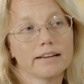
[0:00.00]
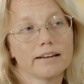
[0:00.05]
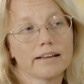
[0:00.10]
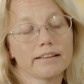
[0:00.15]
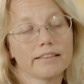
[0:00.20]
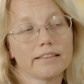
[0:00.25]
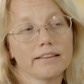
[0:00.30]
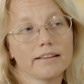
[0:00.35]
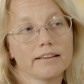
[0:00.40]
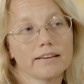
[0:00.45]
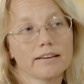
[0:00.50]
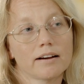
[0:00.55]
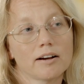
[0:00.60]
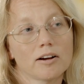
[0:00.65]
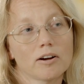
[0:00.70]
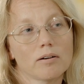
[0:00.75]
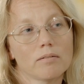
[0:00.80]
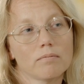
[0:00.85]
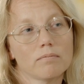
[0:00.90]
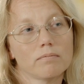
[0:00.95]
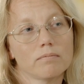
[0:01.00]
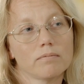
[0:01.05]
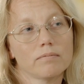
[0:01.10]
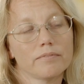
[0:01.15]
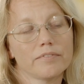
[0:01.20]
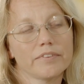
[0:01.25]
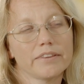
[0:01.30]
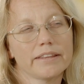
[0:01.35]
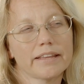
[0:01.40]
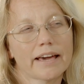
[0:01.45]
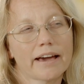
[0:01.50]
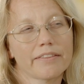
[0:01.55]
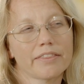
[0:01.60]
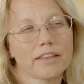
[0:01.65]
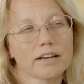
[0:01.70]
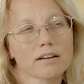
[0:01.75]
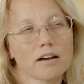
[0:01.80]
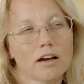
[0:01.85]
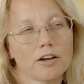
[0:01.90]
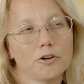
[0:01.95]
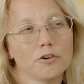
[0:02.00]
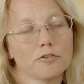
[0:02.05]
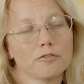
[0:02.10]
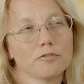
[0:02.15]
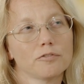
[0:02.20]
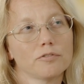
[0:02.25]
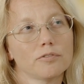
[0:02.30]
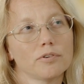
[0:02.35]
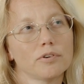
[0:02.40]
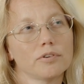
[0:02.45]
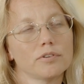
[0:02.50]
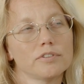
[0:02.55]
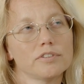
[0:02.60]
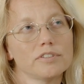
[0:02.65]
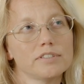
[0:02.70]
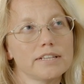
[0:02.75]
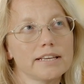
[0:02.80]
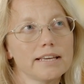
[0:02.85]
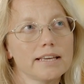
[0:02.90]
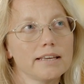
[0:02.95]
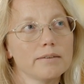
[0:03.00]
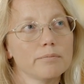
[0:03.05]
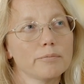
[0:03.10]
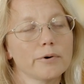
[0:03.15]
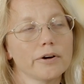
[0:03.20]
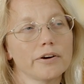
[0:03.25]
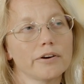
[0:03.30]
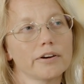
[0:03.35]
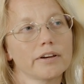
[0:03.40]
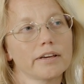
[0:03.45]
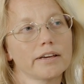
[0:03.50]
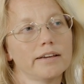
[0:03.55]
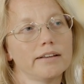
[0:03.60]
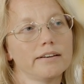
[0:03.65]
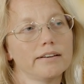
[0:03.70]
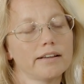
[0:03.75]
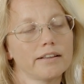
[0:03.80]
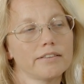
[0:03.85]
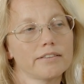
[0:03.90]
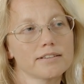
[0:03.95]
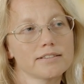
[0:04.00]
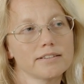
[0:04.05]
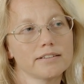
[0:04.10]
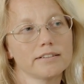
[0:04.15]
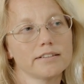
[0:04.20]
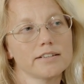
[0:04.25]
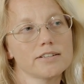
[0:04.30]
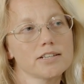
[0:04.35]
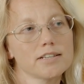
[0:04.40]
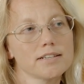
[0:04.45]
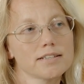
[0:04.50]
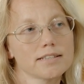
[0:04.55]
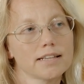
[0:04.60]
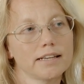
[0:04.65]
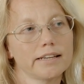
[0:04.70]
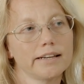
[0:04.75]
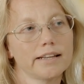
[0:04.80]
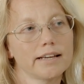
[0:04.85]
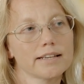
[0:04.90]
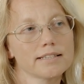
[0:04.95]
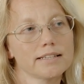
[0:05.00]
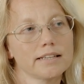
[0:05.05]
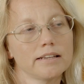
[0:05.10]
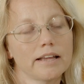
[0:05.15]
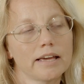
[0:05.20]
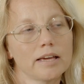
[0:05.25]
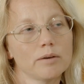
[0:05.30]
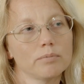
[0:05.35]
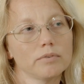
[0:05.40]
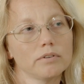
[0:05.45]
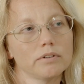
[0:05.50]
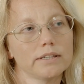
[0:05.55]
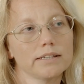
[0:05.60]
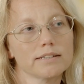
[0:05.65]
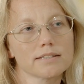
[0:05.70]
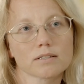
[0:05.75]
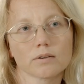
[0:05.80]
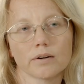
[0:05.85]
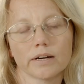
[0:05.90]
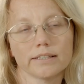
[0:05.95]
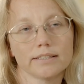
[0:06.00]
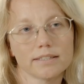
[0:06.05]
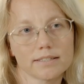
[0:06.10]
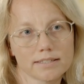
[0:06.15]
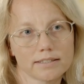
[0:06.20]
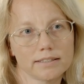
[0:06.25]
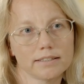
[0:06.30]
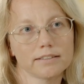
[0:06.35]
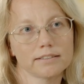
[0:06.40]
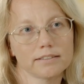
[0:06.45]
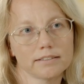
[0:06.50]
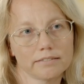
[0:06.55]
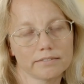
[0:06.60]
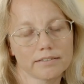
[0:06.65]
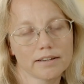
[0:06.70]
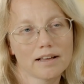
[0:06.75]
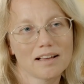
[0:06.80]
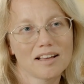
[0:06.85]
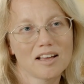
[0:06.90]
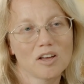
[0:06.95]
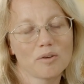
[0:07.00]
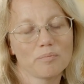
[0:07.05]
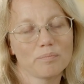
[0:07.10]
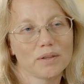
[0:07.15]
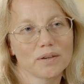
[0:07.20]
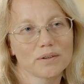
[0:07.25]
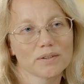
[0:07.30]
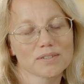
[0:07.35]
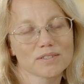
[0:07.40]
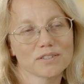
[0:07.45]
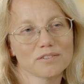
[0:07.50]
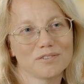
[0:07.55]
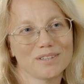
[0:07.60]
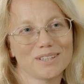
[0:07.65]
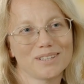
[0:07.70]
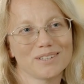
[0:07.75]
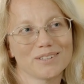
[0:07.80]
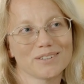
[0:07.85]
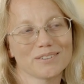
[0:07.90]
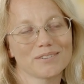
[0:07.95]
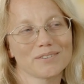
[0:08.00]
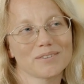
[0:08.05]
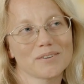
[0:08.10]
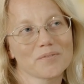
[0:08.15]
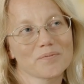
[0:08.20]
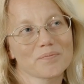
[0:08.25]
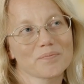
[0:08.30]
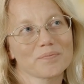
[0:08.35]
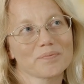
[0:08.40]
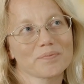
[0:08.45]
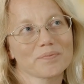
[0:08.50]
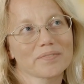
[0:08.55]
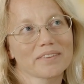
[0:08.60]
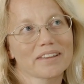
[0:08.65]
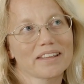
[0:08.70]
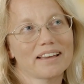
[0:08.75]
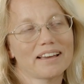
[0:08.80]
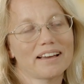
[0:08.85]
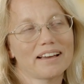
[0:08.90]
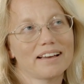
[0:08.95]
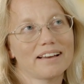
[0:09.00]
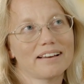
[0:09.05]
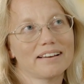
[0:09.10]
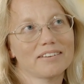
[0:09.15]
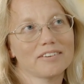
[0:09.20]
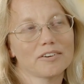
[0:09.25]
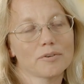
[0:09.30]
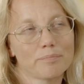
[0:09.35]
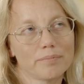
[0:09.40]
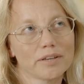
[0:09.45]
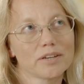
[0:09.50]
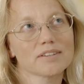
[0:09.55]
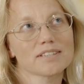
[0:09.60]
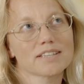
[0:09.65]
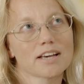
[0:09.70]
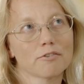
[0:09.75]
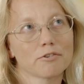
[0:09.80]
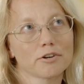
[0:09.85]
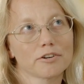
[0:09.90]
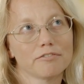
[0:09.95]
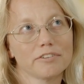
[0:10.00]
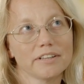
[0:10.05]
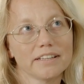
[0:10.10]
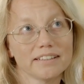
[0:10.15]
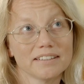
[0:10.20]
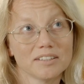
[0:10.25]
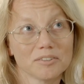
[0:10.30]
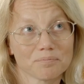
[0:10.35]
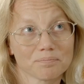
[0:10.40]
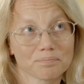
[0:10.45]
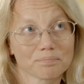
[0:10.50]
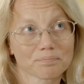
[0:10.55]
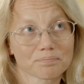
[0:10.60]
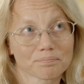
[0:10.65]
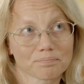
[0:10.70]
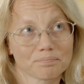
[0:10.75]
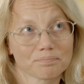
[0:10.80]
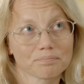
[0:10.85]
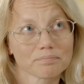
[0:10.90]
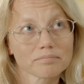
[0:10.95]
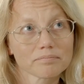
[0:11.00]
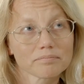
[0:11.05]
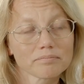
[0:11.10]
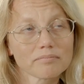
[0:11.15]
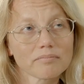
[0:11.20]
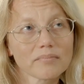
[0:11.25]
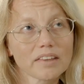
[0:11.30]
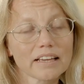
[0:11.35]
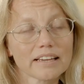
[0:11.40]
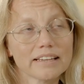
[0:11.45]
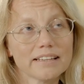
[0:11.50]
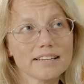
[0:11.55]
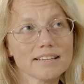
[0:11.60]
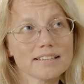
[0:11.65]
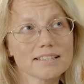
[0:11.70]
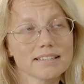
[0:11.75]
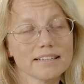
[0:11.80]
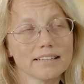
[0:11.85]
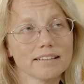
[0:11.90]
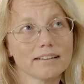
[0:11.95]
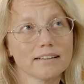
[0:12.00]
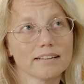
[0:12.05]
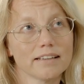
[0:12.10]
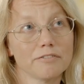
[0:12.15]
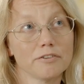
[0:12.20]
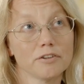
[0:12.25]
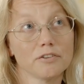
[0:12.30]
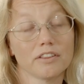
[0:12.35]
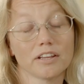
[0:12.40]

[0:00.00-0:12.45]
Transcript: and I think um, yeah that kind of teamwork and and the synergies that it has enabled it's quite distinctive, because the field of uh, because our field it is still, if you